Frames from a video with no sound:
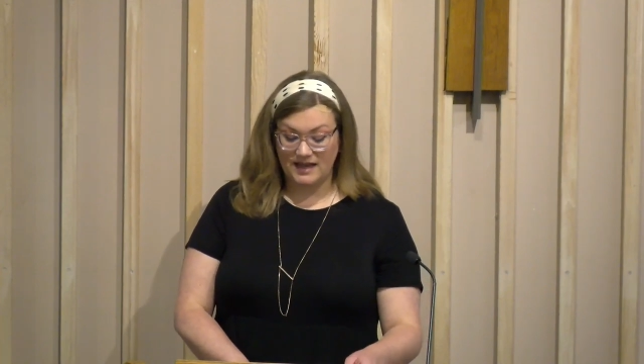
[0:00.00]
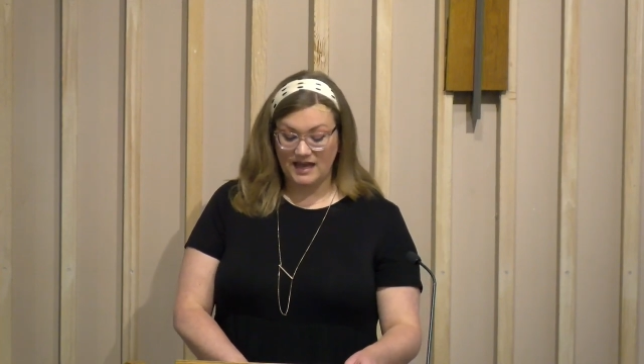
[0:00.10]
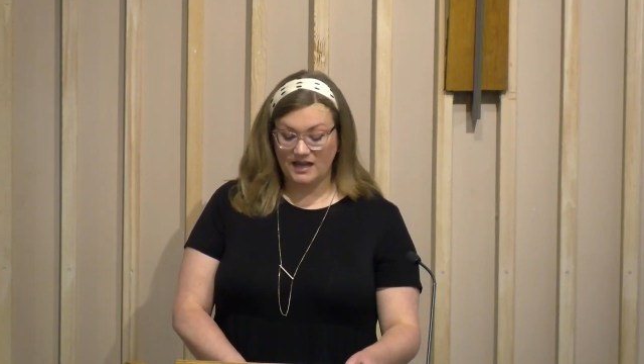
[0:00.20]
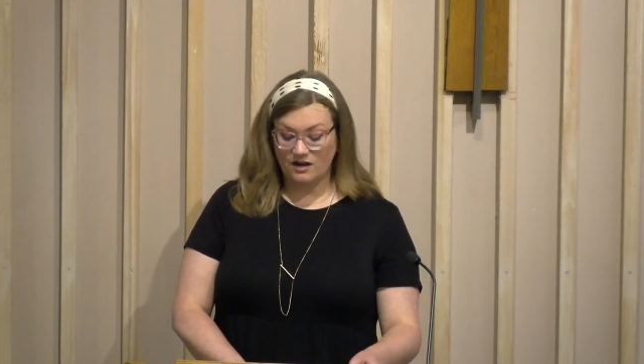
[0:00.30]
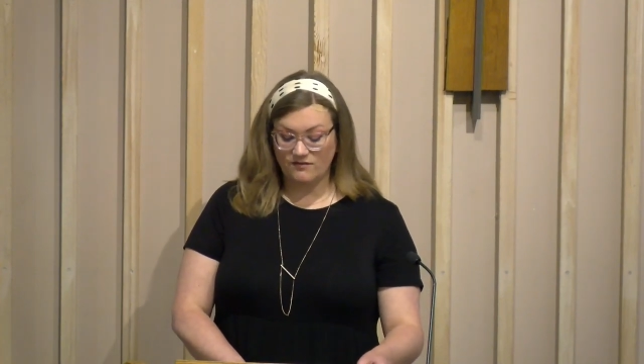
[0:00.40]

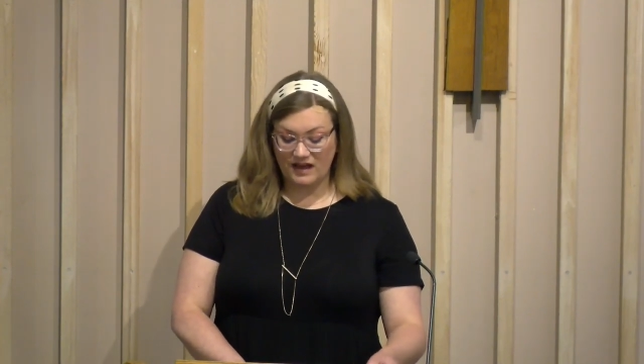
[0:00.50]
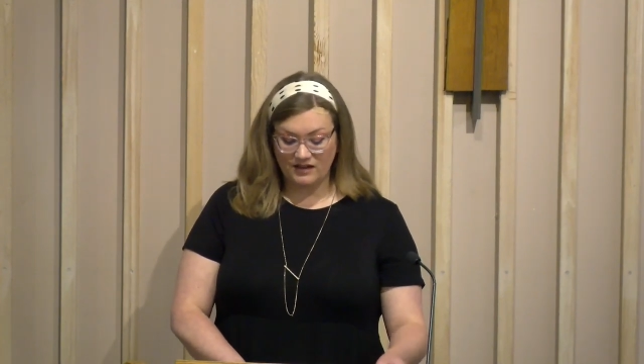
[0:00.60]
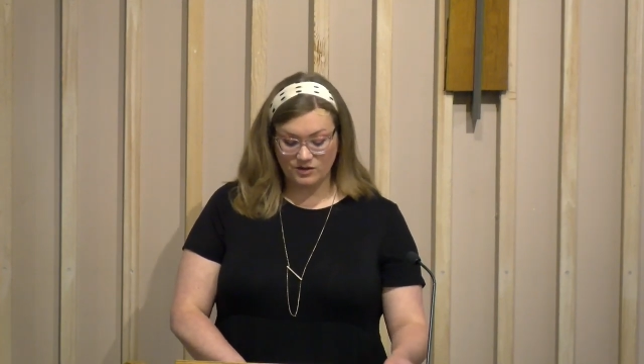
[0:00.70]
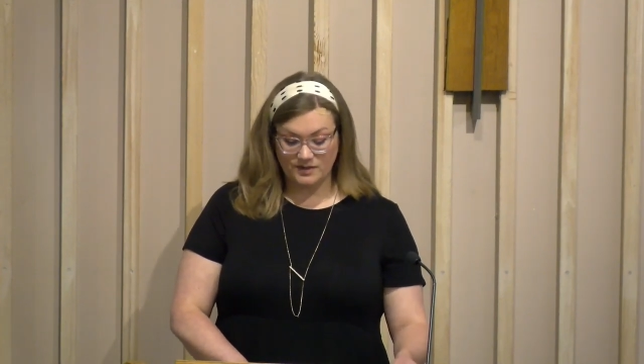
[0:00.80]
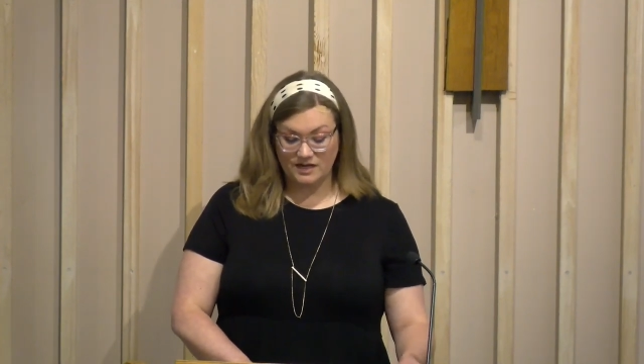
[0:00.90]
and our
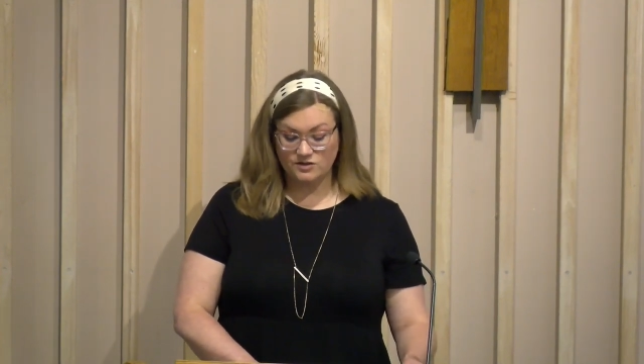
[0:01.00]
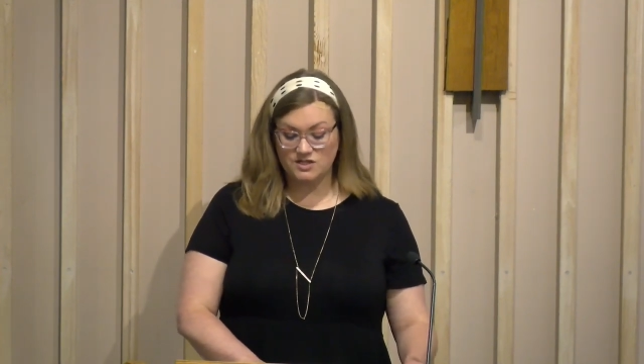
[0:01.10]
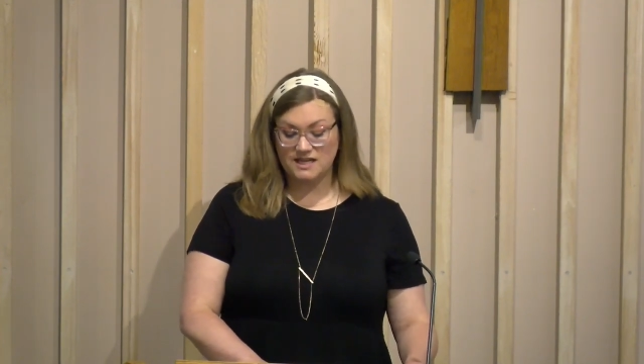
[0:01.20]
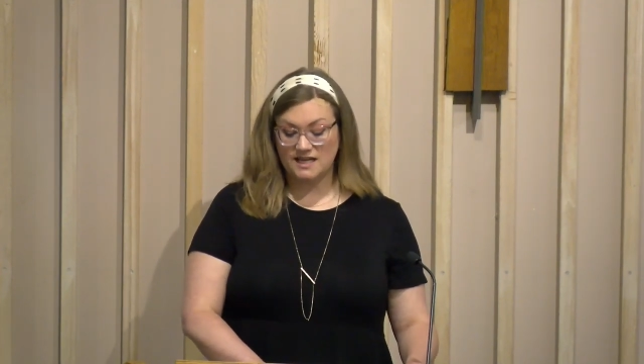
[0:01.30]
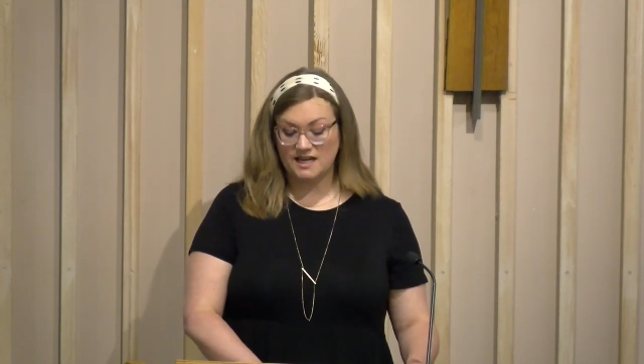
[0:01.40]
value and
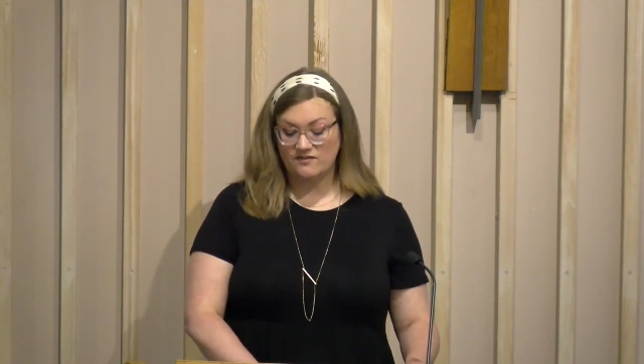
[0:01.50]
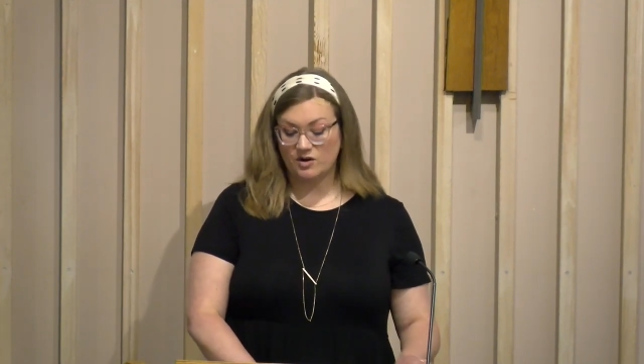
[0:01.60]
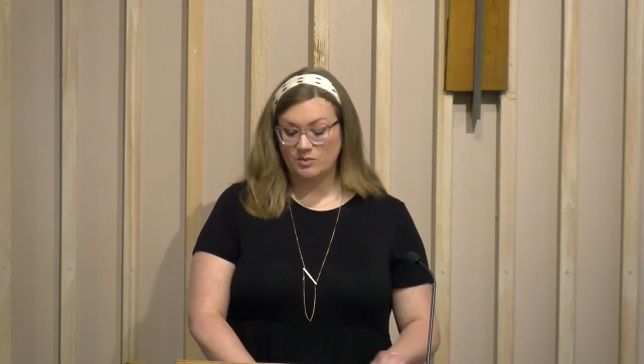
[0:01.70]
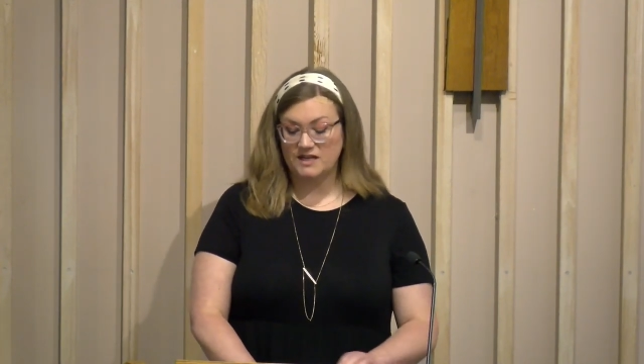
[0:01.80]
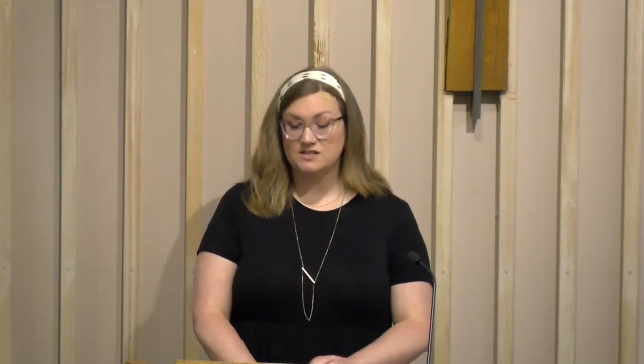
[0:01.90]
understanding of
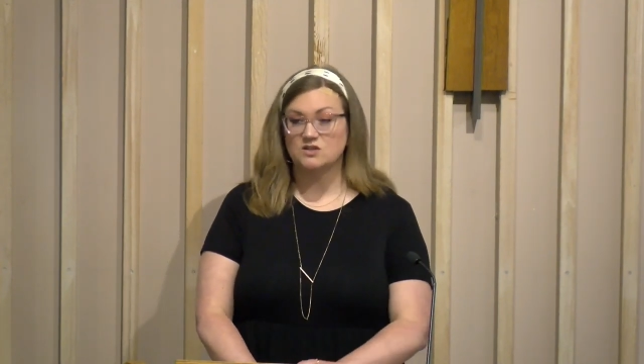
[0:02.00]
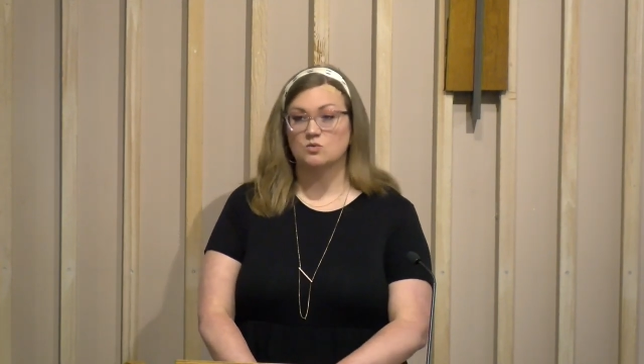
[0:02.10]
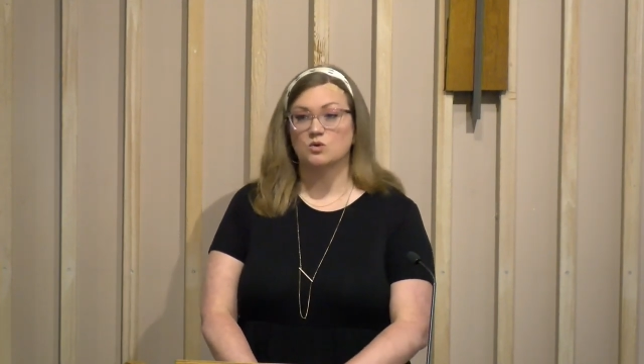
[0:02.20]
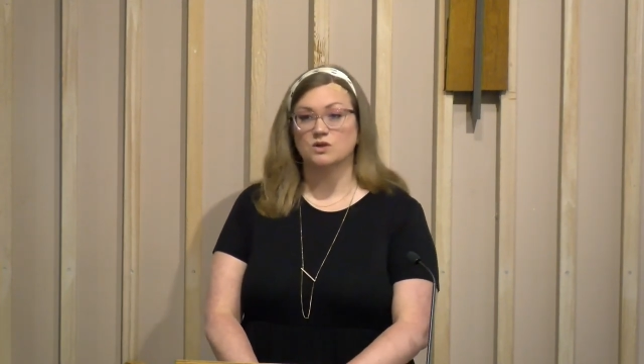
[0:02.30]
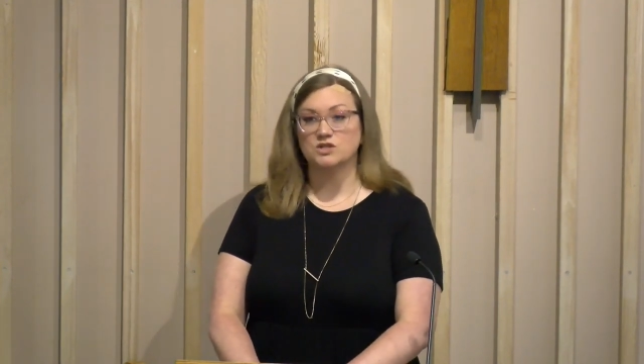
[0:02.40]
our place in the
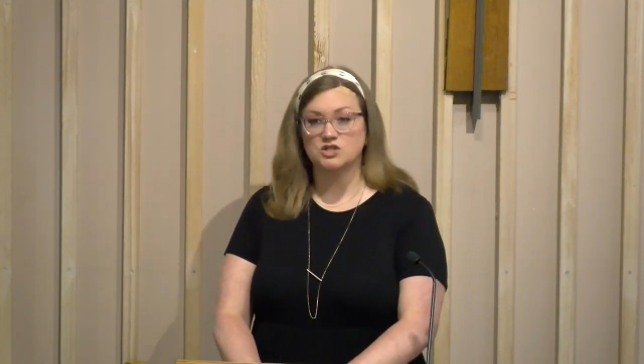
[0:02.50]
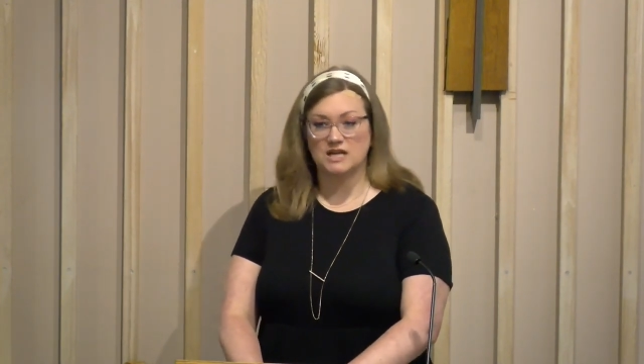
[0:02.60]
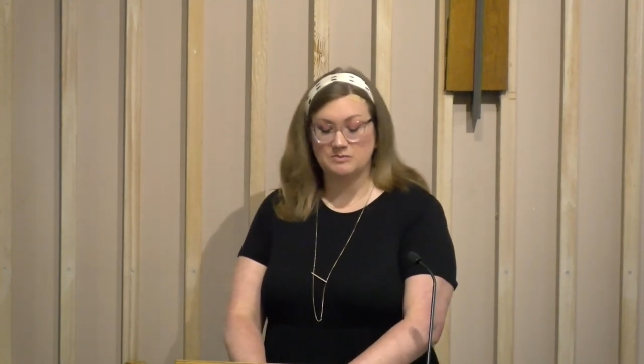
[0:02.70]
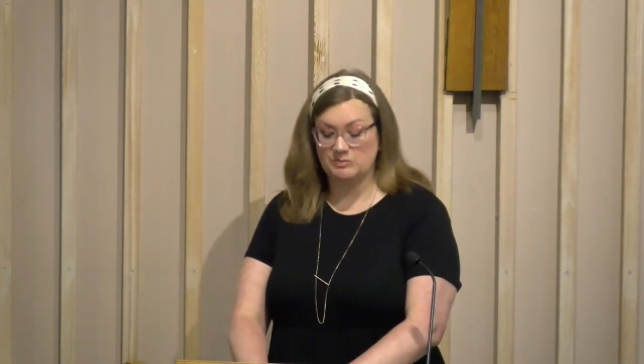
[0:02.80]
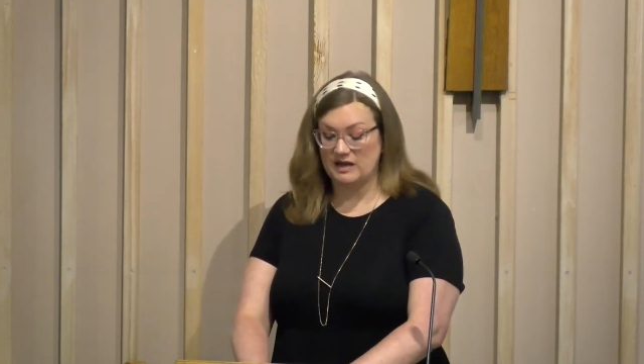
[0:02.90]
world is
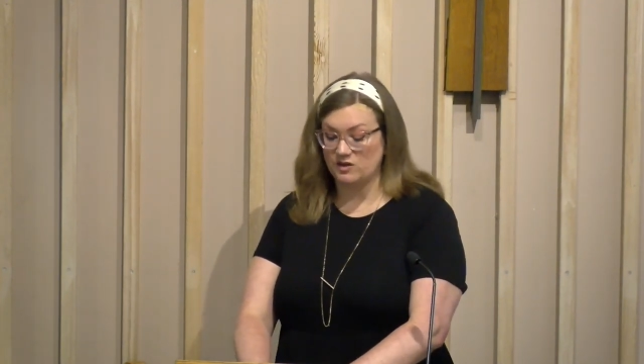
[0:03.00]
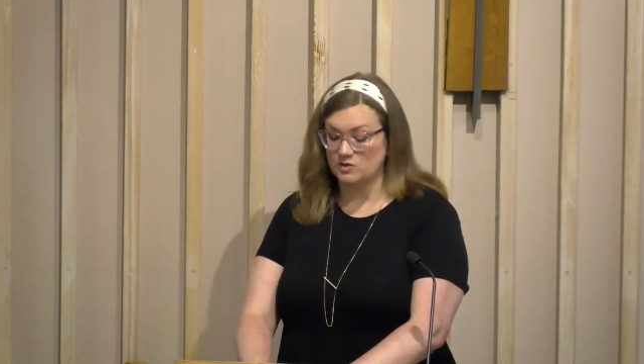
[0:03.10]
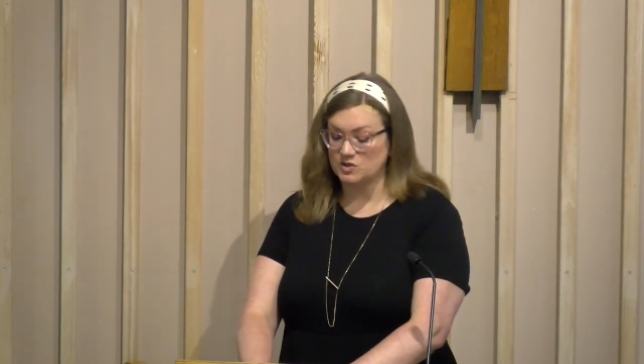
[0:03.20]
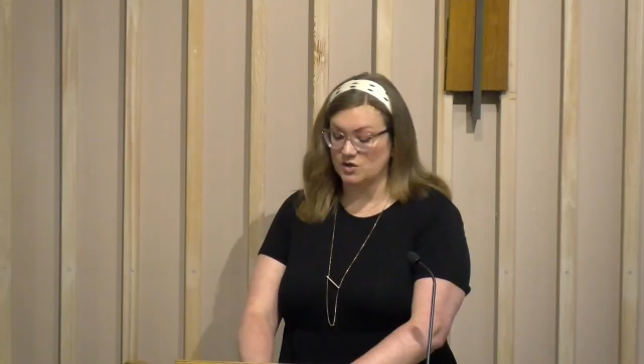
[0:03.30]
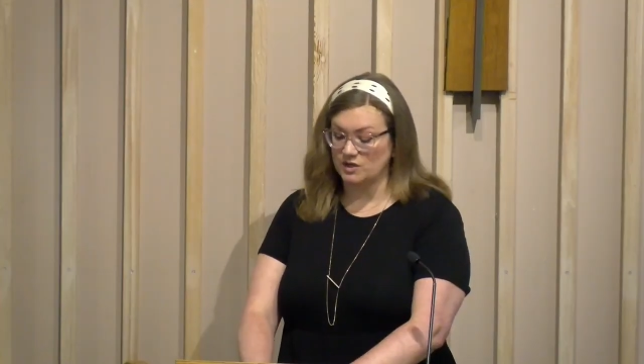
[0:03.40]
shaped by
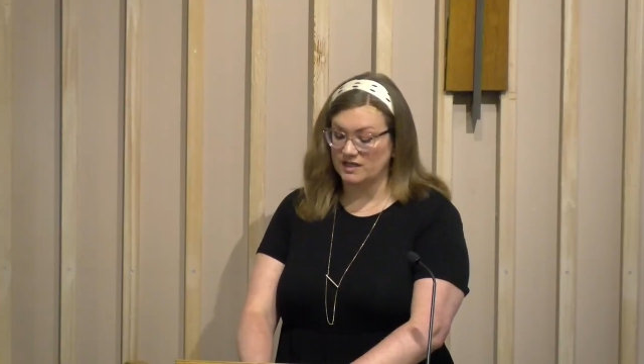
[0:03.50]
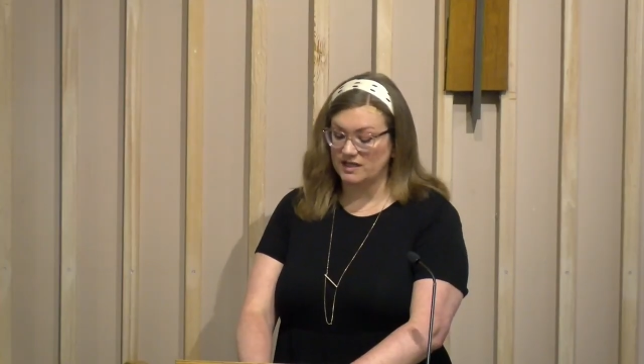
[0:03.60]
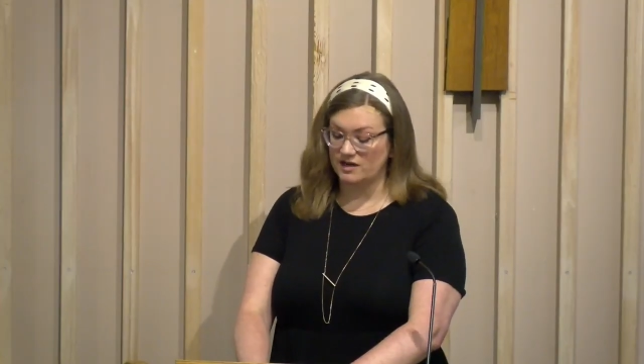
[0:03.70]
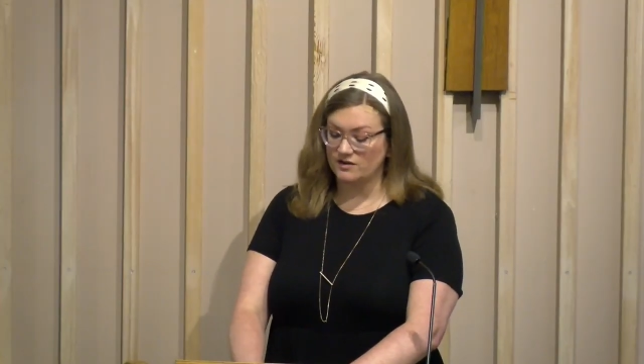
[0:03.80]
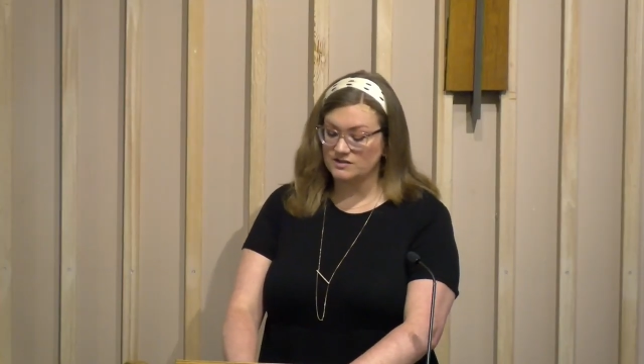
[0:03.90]
those early
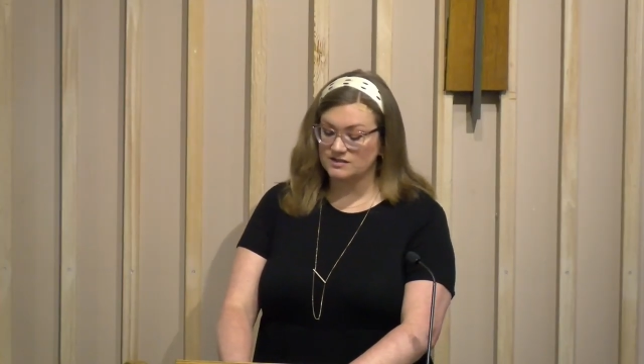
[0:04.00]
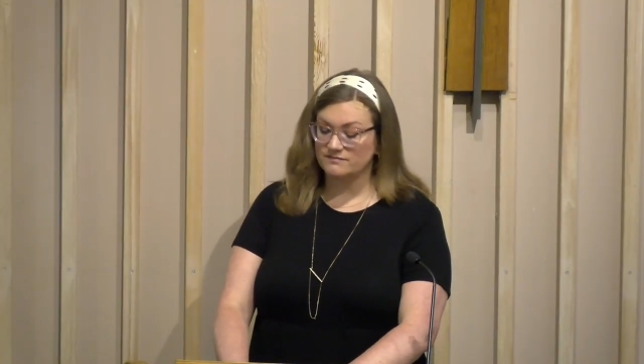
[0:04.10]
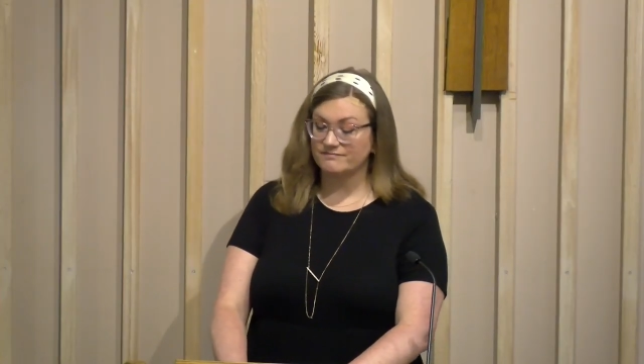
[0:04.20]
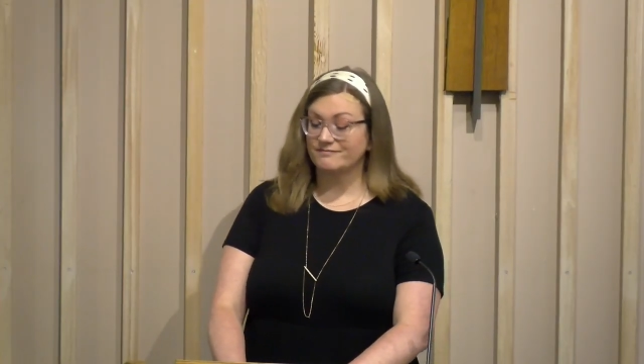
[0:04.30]
years.